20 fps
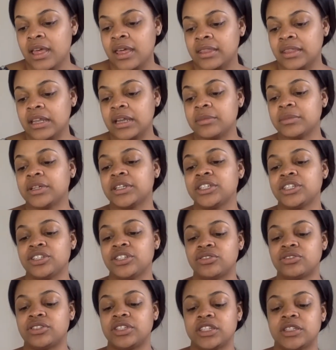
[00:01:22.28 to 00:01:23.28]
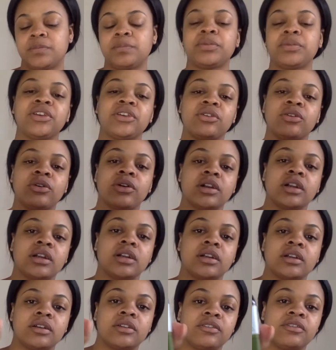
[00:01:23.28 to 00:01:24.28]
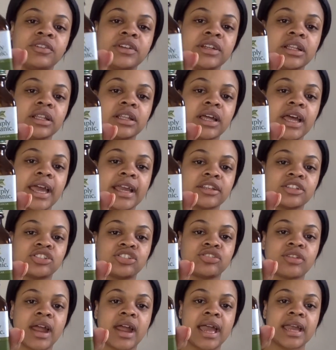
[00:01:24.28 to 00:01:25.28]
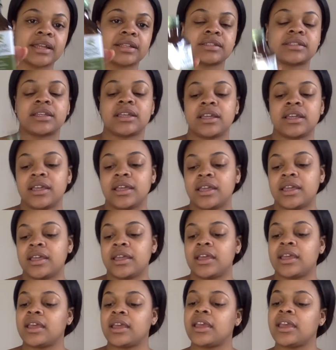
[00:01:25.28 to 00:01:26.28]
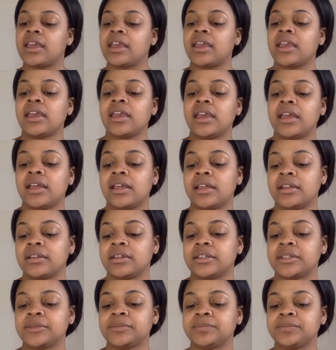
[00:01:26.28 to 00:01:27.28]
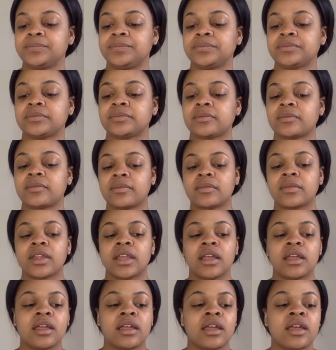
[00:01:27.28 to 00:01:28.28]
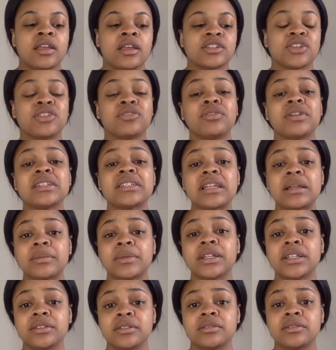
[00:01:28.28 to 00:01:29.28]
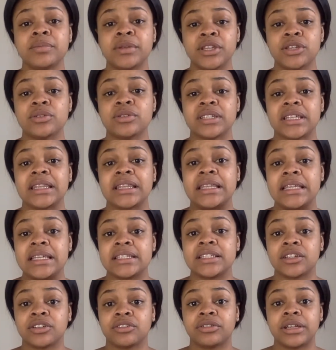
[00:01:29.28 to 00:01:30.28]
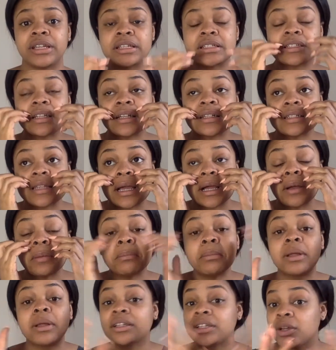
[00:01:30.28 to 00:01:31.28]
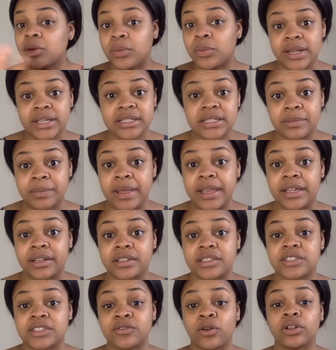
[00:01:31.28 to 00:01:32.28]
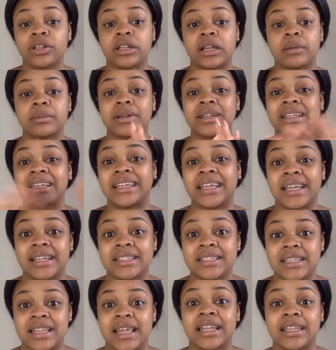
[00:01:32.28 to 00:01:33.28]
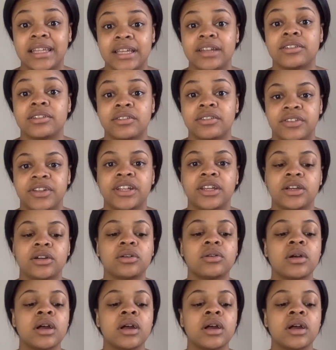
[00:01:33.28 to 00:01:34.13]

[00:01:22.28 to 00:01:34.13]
Then I'm going to use this pure vanilla extract. And so the reason I'm going to be using these ingredients, there's like a million ways to make an exfoliant. I'm going to get into that later in the video.